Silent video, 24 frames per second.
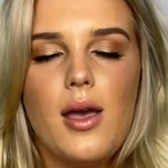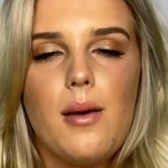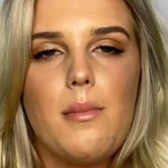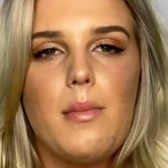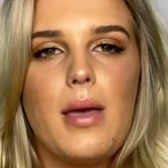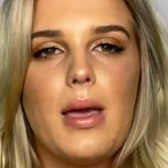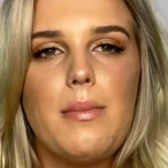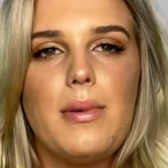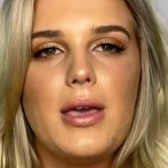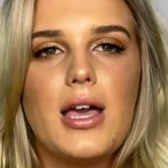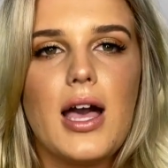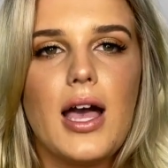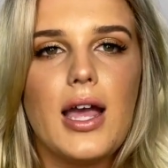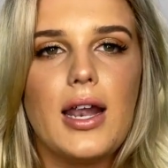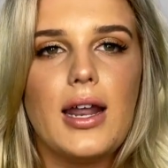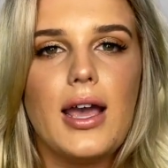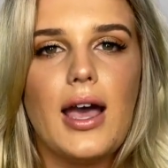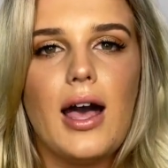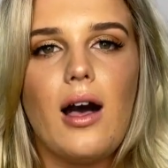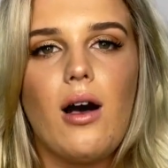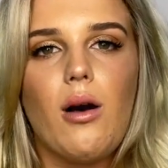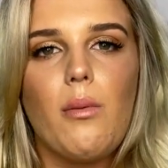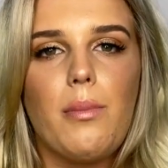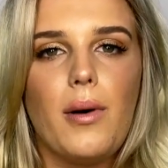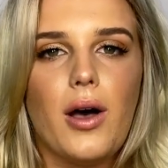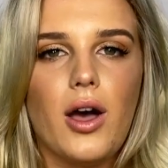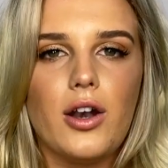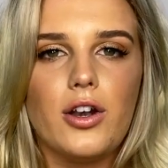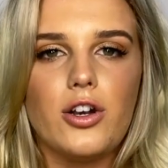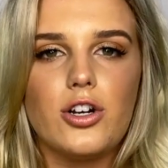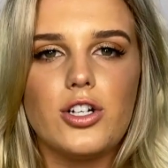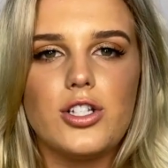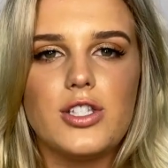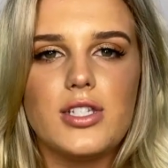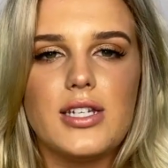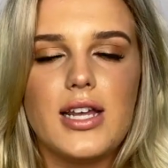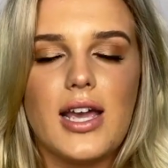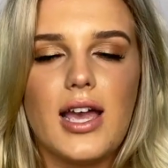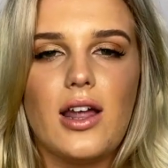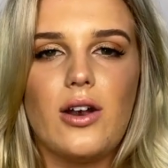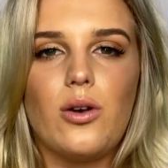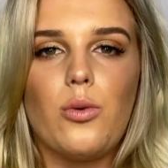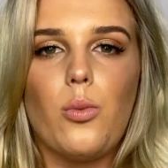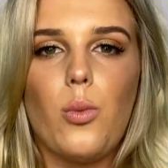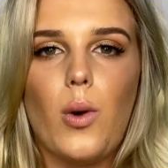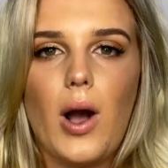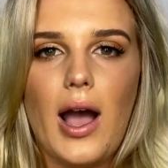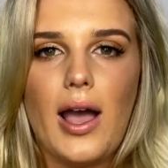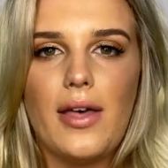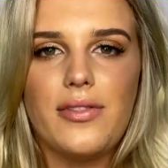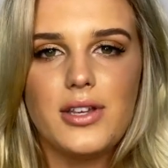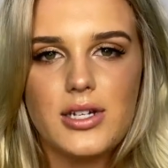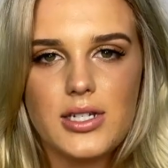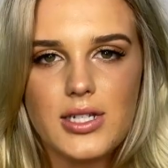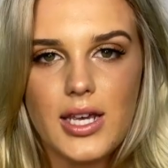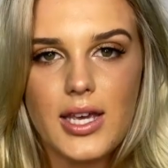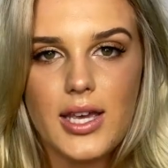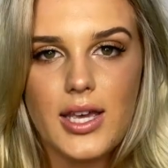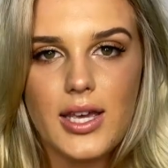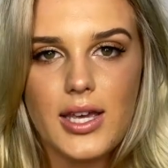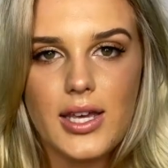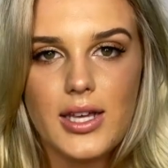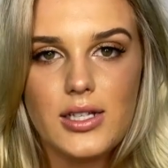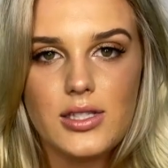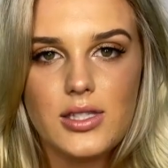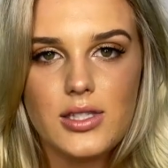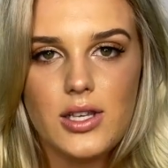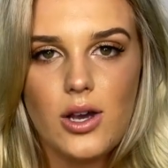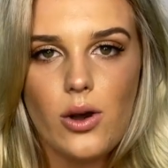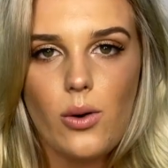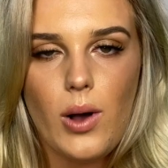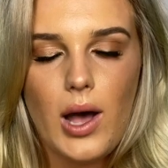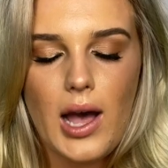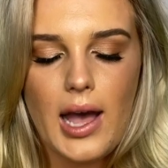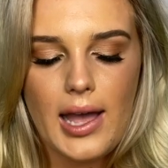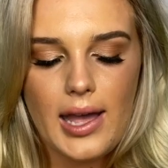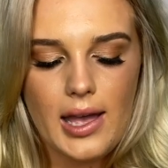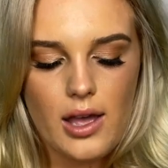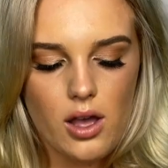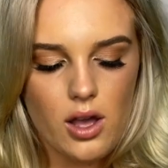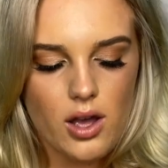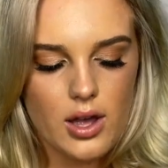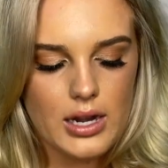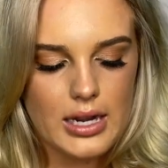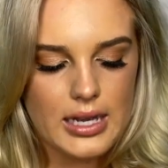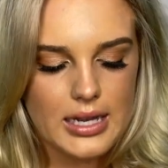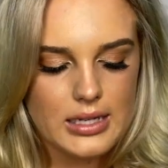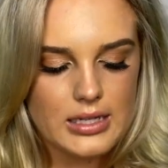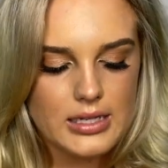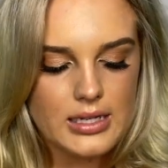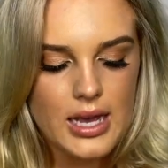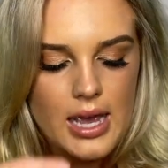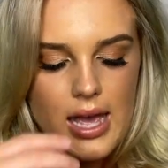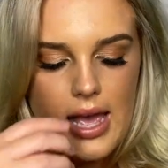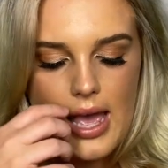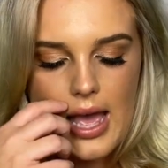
maybe kind of help understand why the ticket is so high on it,